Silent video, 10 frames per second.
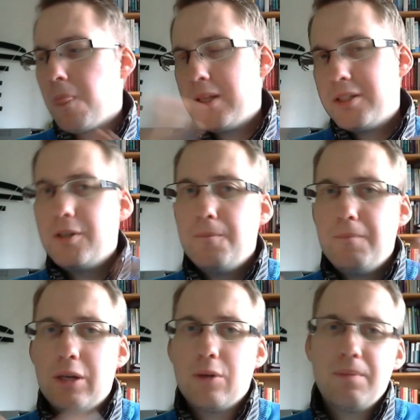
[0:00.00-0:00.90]
So,
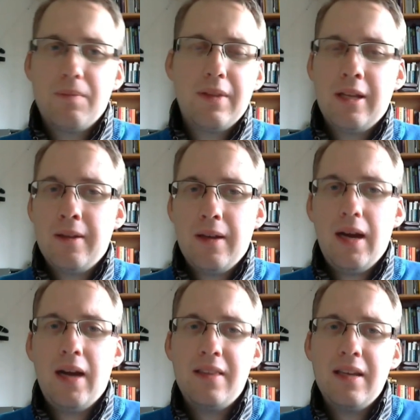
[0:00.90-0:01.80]
you know,
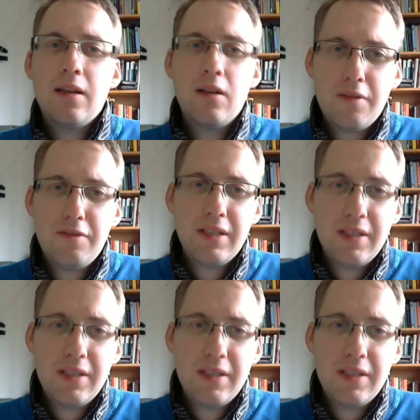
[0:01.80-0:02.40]
I think a lot of it,